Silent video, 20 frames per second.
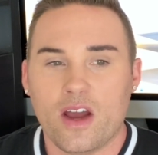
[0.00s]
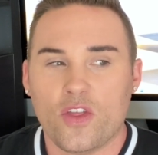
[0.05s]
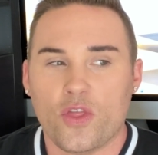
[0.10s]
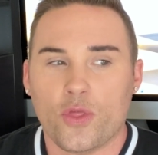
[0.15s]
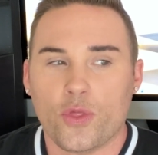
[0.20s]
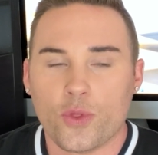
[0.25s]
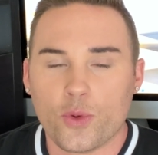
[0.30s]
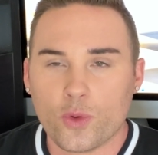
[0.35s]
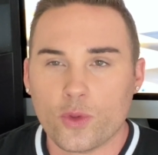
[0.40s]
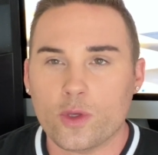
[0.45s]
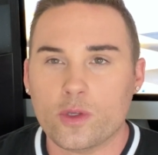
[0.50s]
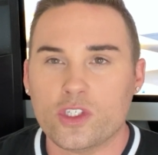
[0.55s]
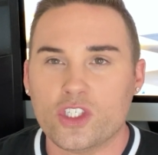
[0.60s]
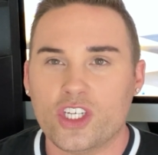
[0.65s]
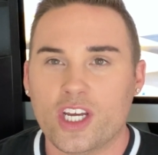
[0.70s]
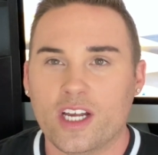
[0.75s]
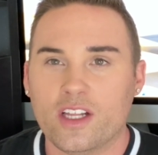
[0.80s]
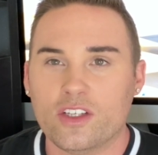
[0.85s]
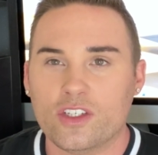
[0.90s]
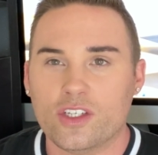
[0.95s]
through those
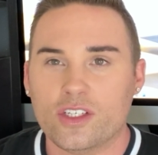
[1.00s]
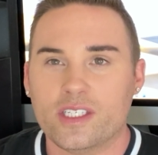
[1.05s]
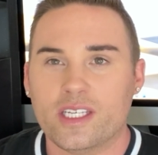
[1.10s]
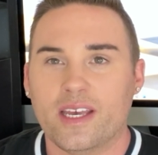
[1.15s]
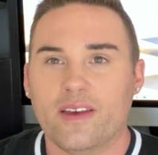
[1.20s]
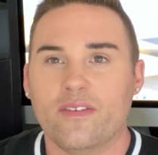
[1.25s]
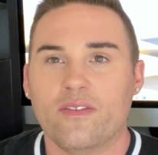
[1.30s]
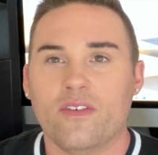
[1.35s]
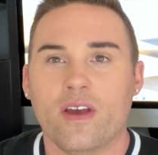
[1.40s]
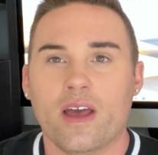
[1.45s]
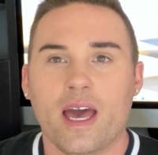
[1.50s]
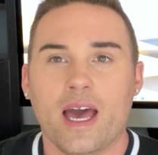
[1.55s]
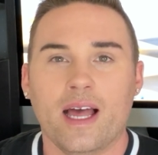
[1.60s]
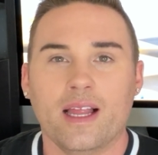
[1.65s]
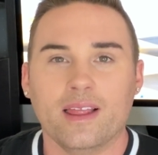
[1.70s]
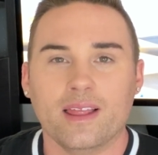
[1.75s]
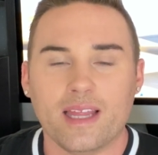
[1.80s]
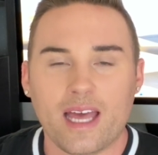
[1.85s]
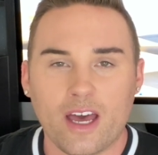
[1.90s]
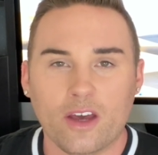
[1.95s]
challenges have
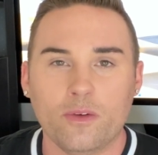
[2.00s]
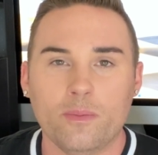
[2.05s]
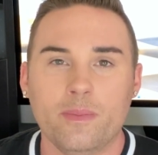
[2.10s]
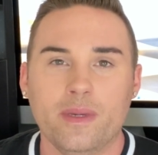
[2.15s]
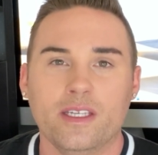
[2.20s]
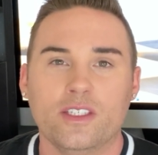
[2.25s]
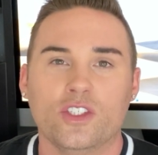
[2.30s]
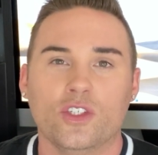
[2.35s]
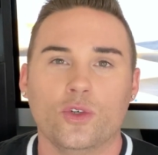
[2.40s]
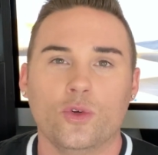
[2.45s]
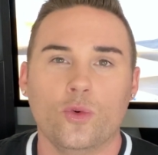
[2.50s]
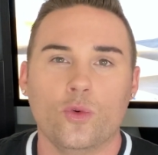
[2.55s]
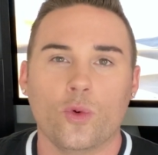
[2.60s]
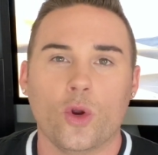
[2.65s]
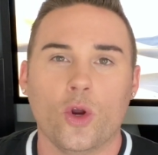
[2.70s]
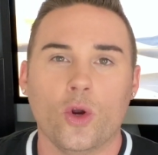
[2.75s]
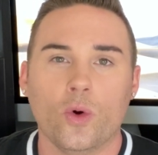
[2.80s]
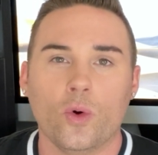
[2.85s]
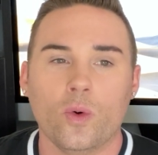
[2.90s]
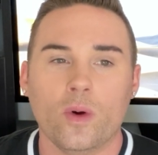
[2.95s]
allowed me to
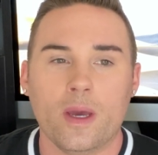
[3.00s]
grow